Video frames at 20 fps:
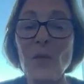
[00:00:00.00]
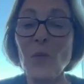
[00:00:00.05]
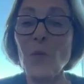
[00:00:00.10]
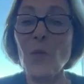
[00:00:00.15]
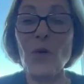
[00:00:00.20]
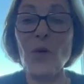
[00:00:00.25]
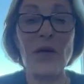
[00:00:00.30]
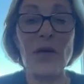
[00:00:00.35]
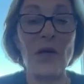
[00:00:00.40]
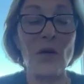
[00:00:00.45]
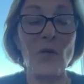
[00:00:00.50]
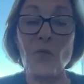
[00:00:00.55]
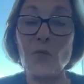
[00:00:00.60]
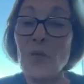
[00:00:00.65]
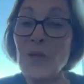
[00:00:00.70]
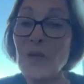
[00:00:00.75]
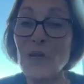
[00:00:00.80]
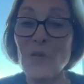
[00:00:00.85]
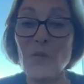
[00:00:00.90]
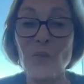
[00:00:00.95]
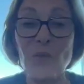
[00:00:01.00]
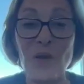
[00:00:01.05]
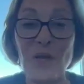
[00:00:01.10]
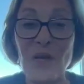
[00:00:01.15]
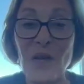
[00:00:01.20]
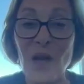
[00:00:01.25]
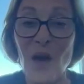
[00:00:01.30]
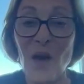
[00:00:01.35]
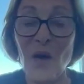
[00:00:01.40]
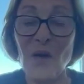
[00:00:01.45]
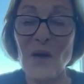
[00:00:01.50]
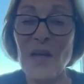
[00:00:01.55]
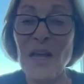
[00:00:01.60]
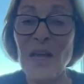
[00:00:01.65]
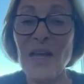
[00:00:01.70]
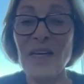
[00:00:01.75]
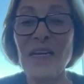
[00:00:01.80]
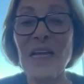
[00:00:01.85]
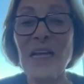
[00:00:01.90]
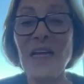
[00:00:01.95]
were working really, really hard
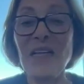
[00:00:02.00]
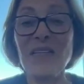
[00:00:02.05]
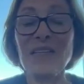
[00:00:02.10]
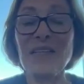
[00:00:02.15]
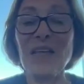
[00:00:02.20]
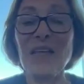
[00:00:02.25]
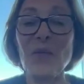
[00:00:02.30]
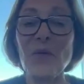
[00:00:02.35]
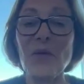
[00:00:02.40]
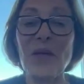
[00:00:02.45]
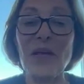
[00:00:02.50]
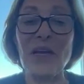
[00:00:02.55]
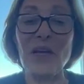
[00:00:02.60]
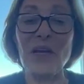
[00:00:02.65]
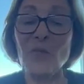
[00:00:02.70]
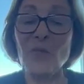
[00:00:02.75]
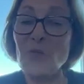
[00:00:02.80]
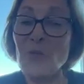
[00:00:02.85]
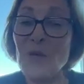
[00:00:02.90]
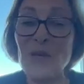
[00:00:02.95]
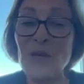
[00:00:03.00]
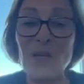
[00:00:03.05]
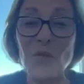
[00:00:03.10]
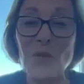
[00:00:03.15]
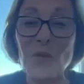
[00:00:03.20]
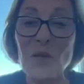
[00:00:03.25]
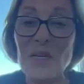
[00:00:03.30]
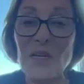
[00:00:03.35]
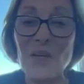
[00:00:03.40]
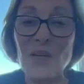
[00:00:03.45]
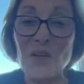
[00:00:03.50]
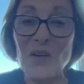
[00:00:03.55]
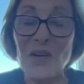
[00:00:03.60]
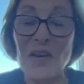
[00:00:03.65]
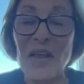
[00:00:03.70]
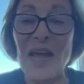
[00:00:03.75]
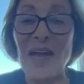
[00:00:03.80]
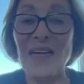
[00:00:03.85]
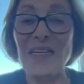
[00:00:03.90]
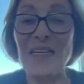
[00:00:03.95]
at, that they were getting really, really good
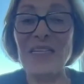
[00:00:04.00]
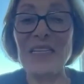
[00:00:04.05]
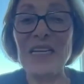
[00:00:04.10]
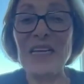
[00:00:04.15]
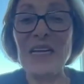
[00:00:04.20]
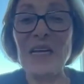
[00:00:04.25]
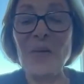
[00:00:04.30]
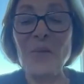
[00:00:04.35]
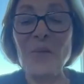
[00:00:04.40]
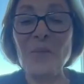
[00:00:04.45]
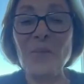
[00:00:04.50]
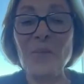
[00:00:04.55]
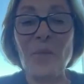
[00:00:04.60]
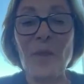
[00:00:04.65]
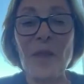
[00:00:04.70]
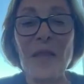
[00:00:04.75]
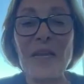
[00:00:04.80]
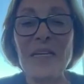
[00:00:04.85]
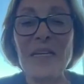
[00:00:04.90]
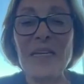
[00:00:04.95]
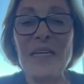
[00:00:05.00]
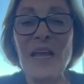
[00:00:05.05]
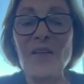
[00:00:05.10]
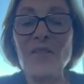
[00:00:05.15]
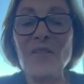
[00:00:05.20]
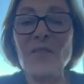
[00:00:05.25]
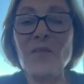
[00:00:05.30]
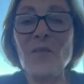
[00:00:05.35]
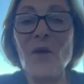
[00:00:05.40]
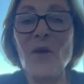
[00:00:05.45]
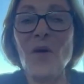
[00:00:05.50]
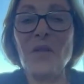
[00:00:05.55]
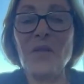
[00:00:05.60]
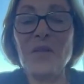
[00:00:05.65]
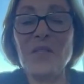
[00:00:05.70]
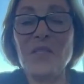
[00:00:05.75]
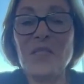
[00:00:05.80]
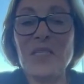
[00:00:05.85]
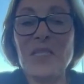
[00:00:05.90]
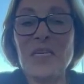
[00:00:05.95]
at, it gave them all
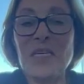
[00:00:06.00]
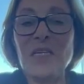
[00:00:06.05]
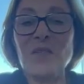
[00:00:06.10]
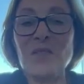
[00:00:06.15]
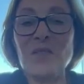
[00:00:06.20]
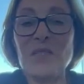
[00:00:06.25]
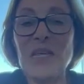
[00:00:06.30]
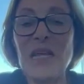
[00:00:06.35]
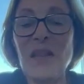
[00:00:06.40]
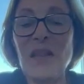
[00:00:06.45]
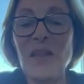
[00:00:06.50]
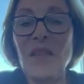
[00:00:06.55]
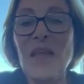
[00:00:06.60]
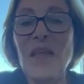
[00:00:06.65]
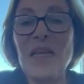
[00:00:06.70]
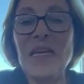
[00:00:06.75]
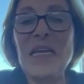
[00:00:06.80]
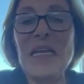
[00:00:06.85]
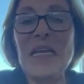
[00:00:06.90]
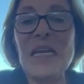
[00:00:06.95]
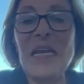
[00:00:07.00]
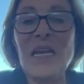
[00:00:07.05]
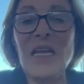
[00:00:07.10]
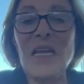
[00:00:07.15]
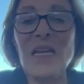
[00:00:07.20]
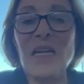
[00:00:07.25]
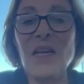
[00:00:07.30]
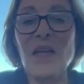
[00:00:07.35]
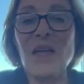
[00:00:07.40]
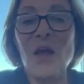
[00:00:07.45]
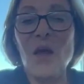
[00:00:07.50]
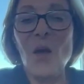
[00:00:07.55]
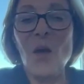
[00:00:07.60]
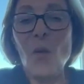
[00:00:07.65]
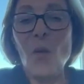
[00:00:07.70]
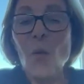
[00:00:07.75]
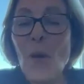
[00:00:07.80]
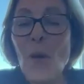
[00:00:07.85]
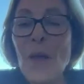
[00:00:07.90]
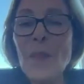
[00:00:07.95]
the skills they then needed
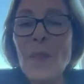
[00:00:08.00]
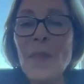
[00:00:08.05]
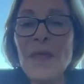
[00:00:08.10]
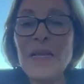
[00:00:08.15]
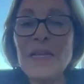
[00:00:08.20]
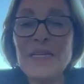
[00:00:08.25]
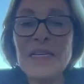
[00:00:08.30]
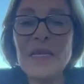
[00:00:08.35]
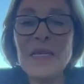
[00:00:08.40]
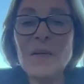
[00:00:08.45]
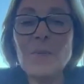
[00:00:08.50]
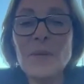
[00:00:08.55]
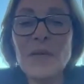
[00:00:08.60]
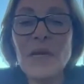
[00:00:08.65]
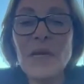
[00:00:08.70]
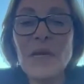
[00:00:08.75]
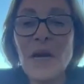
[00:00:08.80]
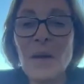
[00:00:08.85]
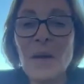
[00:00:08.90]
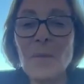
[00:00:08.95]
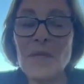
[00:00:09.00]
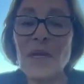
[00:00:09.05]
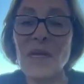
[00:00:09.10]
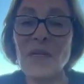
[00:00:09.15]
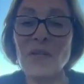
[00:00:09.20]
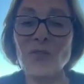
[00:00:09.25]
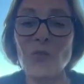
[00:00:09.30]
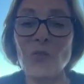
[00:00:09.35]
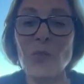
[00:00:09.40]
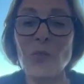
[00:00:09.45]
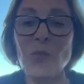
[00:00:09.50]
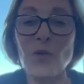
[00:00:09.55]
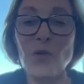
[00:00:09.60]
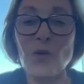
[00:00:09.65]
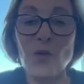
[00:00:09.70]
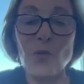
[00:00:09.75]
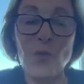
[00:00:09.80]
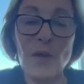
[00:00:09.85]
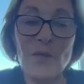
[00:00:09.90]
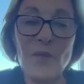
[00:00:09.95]
when they did become an
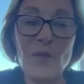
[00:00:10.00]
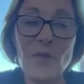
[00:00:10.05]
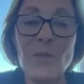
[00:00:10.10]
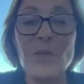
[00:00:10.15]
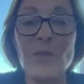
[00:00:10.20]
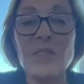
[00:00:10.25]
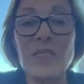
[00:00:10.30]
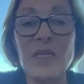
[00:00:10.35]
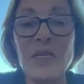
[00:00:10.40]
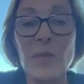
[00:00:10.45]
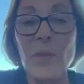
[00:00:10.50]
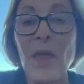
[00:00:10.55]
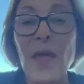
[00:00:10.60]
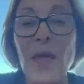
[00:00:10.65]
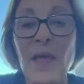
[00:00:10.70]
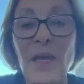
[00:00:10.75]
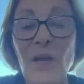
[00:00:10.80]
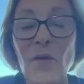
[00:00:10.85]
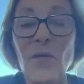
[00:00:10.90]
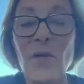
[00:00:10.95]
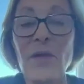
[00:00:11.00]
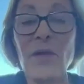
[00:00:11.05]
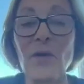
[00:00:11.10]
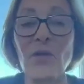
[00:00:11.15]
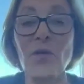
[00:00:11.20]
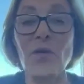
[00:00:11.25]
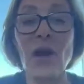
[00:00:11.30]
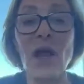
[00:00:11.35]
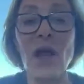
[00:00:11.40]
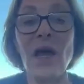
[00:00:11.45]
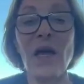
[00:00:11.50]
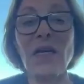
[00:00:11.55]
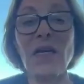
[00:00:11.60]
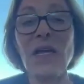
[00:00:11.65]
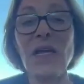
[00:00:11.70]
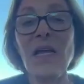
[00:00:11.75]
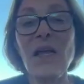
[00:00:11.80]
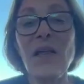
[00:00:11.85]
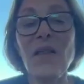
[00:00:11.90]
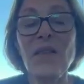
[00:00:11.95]
entrepreneur, whether it was in that area or not.
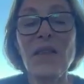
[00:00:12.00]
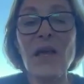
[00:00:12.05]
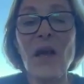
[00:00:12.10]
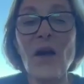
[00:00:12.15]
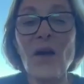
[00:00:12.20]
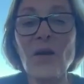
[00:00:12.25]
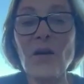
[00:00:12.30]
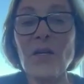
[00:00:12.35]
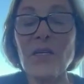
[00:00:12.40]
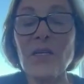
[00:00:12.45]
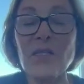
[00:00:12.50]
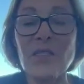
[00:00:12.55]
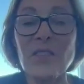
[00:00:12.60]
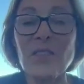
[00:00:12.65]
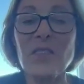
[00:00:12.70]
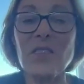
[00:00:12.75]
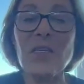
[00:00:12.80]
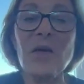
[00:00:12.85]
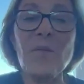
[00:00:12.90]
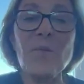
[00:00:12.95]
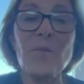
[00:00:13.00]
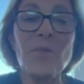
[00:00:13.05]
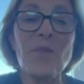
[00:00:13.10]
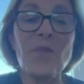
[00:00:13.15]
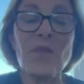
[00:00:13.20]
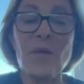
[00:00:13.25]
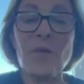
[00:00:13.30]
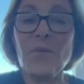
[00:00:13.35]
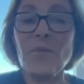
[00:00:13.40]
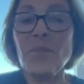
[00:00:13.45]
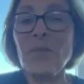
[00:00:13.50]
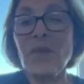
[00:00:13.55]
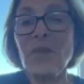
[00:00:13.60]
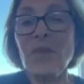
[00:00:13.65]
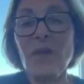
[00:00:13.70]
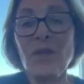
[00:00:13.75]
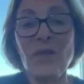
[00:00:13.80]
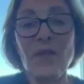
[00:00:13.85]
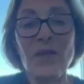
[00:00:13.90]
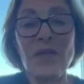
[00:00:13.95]
The artists,
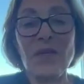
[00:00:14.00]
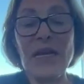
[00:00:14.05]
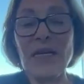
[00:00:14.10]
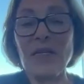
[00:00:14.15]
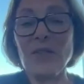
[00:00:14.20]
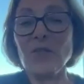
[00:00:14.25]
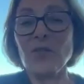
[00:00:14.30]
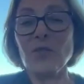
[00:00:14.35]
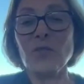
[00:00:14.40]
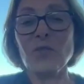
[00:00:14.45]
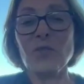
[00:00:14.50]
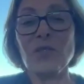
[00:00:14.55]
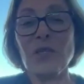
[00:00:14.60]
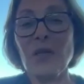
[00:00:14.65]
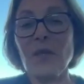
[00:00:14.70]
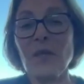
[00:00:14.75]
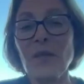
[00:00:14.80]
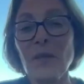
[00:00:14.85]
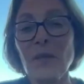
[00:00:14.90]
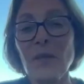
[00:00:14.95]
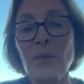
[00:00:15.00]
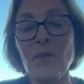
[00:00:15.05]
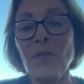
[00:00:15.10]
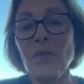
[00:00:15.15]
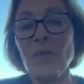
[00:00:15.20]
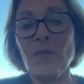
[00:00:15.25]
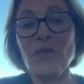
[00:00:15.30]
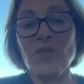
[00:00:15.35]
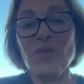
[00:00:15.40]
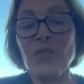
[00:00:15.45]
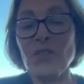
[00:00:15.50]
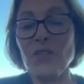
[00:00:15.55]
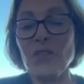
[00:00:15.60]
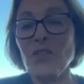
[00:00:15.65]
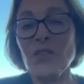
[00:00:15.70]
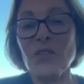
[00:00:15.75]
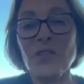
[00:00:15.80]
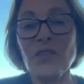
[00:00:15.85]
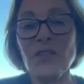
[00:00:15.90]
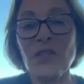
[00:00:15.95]
the dancers and the
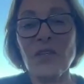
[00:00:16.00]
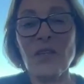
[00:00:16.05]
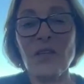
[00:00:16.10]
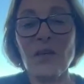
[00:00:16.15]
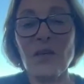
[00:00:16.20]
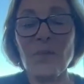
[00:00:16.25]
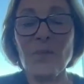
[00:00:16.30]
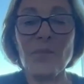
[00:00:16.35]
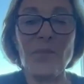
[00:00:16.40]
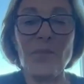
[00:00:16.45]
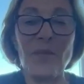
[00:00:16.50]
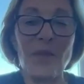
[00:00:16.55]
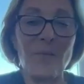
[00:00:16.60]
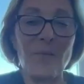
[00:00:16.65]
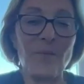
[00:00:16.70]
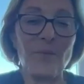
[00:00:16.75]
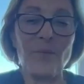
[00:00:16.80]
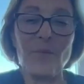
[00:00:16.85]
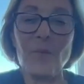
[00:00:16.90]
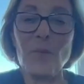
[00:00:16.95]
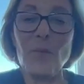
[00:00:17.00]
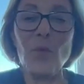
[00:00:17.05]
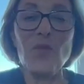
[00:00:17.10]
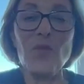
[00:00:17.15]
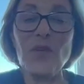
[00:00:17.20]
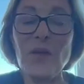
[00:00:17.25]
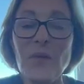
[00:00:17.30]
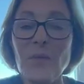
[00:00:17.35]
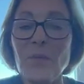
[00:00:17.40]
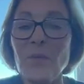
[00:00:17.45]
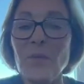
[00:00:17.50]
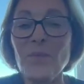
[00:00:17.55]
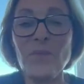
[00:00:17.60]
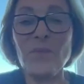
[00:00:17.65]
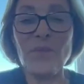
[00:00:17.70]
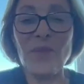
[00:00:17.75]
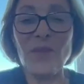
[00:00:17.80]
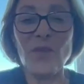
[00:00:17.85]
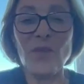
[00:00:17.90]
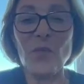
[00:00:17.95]
musicians and the movie
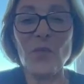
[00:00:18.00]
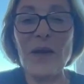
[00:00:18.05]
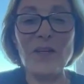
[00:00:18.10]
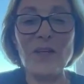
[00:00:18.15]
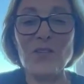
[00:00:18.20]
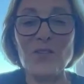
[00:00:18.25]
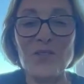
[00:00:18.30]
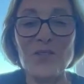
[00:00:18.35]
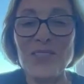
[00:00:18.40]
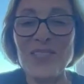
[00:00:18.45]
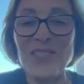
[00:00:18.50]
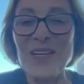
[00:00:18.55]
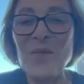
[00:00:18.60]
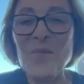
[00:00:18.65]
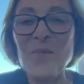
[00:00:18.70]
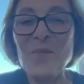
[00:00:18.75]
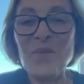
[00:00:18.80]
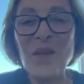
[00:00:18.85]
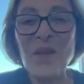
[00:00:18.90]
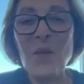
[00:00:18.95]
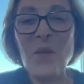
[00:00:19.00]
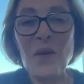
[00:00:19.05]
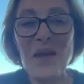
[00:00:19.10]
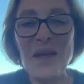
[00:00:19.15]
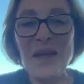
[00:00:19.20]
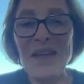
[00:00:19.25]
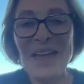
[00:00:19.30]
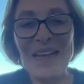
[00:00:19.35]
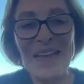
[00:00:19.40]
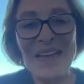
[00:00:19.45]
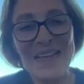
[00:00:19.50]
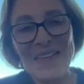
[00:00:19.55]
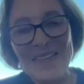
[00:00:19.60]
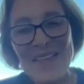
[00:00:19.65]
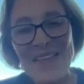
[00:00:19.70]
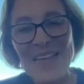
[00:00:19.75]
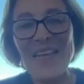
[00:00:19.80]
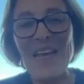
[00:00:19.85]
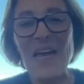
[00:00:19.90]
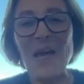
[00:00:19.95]
directors,
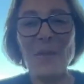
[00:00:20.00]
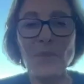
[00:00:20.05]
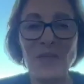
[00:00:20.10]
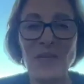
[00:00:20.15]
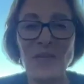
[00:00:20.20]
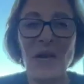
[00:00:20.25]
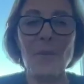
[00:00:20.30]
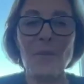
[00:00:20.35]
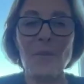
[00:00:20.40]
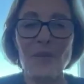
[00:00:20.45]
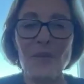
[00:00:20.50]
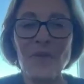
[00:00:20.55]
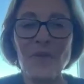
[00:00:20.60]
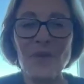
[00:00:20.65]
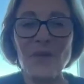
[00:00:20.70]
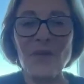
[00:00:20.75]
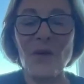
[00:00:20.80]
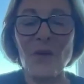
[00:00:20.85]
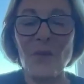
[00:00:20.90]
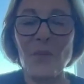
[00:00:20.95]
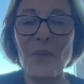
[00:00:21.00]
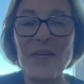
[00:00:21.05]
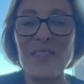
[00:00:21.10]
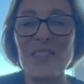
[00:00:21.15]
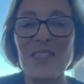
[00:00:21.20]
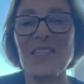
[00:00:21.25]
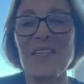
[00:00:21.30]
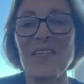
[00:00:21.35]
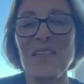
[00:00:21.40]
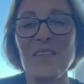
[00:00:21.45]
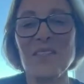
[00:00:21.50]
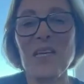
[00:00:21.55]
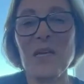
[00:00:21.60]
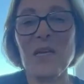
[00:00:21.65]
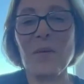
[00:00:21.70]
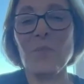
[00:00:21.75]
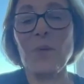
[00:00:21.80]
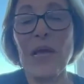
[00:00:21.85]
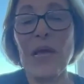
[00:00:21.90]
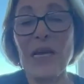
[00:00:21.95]
they kept up, basically the
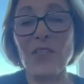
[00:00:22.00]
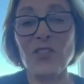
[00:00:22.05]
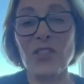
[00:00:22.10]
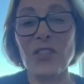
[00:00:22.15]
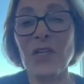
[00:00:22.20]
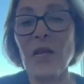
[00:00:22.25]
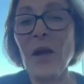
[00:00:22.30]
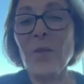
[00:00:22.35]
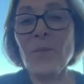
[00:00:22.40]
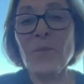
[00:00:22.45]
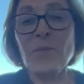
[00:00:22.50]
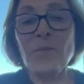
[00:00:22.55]
same passion.